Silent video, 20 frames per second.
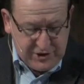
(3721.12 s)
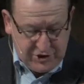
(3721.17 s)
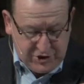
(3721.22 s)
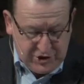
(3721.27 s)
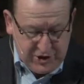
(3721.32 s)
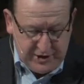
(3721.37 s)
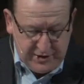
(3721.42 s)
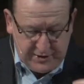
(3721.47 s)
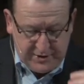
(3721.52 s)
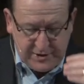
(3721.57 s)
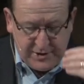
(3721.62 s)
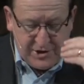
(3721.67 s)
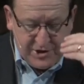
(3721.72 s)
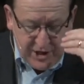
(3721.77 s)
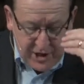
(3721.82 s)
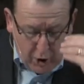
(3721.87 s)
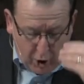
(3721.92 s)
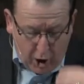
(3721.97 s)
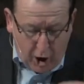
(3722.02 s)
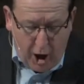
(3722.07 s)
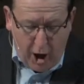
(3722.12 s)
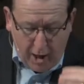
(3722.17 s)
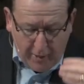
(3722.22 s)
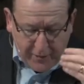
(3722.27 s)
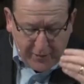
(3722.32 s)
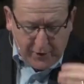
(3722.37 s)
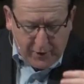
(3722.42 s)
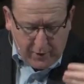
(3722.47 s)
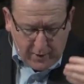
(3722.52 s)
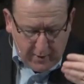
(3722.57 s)
is Jesus, the
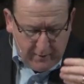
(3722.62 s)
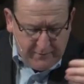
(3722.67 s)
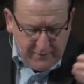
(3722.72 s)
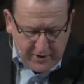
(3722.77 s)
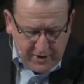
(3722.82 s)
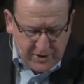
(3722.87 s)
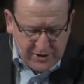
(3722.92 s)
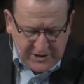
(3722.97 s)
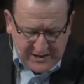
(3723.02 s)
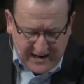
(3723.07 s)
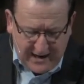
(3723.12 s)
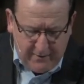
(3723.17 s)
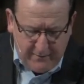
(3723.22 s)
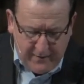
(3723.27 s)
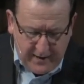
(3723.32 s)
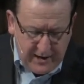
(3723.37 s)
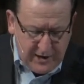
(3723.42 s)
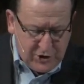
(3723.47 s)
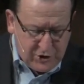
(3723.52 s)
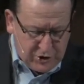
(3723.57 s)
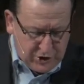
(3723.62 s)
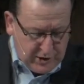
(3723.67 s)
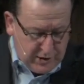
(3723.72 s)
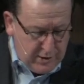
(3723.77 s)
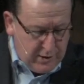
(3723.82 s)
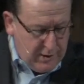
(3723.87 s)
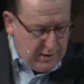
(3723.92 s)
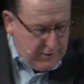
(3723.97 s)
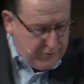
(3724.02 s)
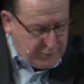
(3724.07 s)
author of their
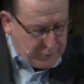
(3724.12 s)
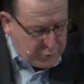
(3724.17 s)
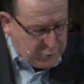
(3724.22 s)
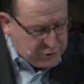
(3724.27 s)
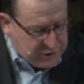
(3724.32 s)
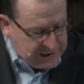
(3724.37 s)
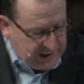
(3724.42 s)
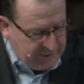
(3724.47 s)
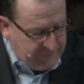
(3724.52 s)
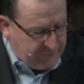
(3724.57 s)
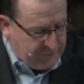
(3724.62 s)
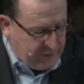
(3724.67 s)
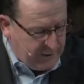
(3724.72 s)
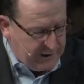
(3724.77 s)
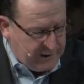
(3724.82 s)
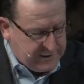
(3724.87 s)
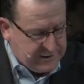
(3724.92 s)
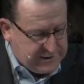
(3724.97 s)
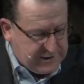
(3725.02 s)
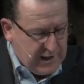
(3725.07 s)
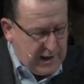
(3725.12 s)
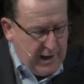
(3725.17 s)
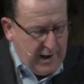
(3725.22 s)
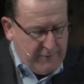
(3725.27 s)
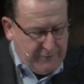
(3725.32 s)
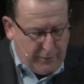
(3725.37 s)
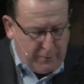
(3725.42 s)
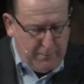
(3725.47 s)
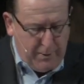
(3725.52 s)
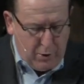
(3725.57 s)
salvation through sufferings.
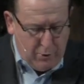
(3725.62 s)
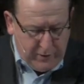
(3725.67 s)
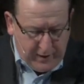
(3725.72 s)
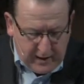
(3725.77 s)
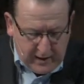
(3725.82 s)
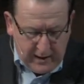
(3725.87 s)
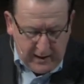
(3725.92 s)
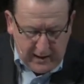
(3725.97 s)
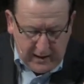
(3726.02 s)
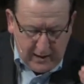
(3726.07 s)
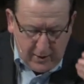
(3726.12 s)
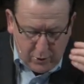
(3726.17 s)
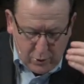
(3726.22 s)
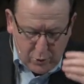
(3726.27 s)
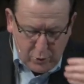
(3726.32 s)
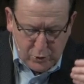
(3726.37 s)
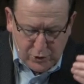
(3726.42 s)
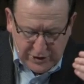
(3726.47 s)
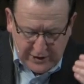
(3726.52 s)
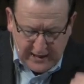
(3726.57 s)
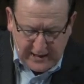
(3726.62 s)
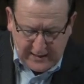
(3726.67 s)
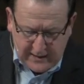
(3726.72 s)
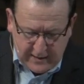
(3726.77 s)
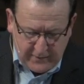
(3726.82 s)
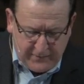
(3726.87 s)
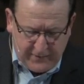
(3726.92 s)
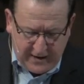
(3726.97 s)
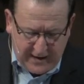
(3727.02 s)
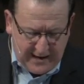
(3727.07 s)
For both he who
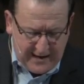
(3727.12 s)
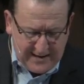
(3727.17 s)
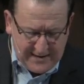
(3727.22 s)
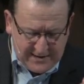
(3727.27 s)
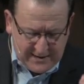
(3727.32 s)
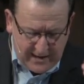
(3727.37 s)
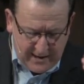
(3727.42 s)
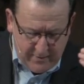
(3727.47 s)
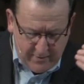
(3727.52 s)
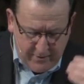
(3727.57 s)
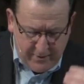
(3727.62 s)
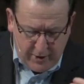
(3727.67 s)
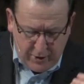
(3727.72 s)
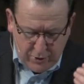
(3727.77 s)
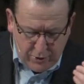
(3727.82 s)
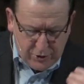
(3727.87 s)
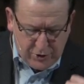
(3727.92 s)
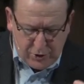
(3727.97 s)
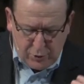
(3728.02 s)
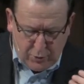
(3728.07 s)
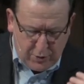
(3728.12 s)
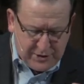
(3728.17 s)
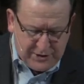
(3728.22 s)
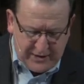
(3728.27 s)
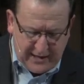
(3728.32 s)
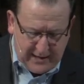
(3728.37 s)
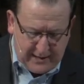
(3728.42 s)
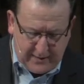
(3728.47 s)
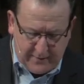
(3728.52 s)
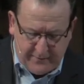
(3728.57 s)
sanctifies and those who are
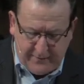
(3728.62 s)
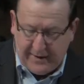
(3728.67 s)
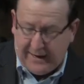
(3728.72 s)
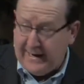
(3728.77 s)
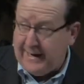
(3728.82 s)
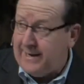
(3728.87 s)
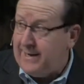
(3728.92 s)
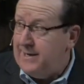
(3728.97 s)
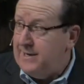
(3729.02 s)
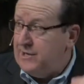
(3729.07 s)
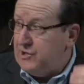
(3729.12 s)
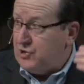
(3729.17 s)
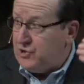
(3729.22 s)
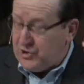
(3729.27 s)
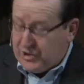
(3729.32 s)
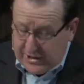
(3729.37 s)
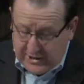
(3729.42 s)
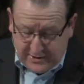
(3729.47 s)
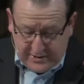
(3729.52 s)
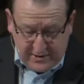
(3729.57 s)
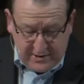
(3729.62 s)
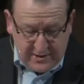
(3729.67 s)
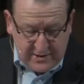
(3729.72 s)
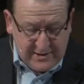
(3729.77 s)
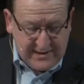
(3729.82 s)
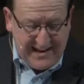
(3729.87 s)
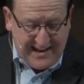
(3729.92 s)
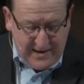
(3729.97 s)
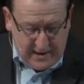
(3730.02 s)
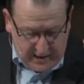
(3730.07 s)
sanctified,
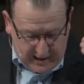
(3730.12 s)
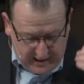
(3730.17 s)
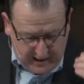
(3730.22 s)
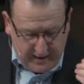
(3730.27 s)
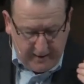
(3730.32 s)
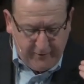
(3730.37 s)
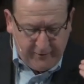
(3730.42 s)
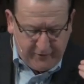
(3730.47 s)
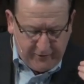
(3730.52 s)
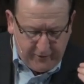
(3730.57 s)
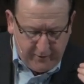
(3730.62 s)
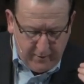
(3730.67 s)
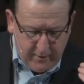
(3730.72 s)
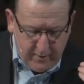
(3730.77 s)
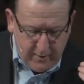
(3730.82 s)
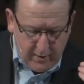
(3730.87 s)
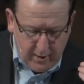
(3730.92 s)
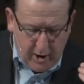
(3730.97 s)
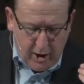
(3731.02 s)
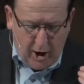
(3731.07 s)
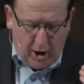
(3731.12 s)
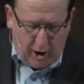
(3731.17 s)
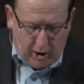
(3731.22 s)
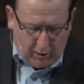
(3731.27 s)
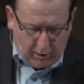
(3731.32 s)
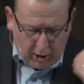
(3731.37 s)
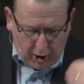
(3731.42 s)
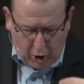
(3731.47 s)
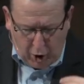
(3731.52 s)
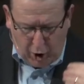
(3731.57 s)
Jesus and us,
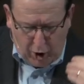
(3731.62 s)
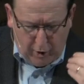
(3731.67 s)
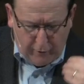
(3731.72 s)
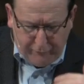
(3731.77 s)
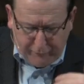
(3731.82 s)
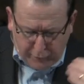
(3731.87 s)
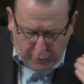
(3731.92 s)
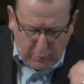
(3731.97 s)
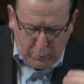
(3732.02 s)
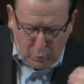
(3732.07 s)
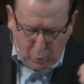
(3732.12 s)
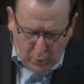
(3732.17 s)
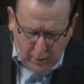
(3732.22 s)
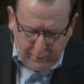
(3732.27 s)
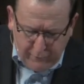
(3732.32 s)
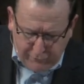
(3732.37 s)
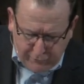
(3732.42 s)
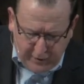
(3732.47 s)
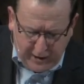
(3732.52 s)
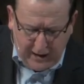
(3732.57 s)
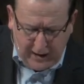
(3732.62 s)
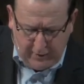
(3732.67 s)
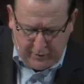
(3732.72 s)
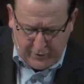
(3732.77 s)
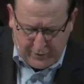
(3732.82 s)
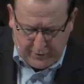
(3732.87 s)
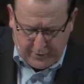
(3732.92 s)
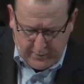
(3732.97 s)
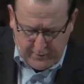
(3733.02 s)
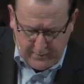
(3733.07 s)
are all from one
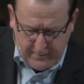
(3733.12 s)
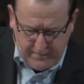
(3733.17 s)
Father,